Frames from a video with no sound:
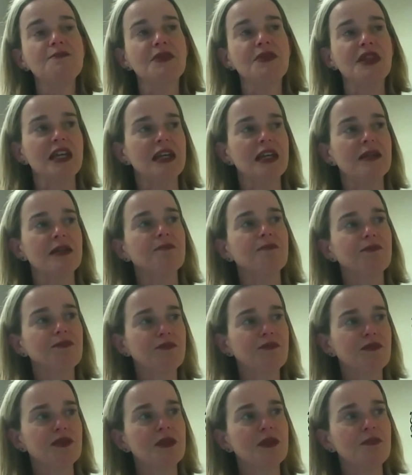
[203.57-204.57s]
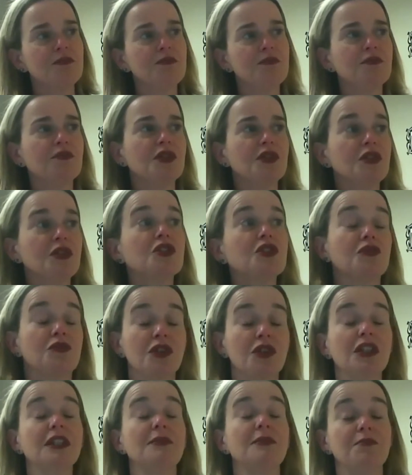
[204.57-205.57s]
and to you know, to
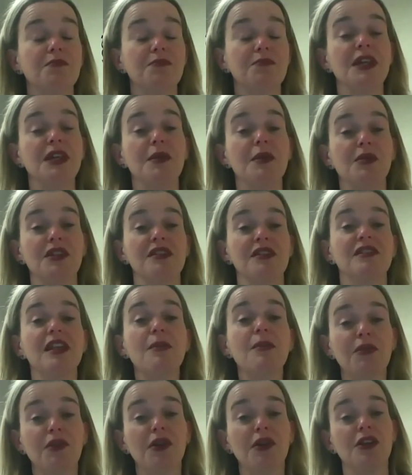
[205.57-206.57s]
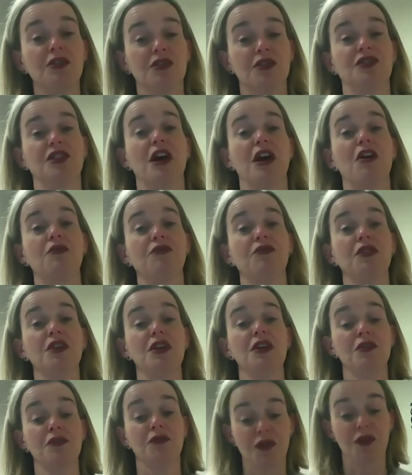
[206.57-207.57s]
really be able to separate yourself
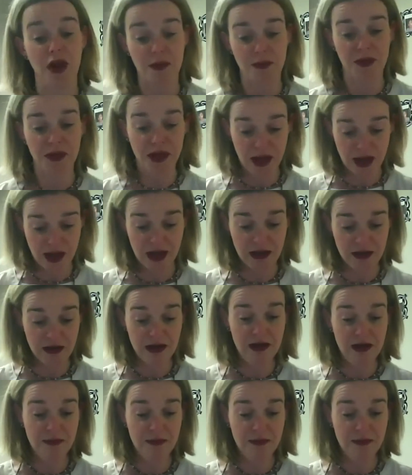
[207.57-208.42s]
from the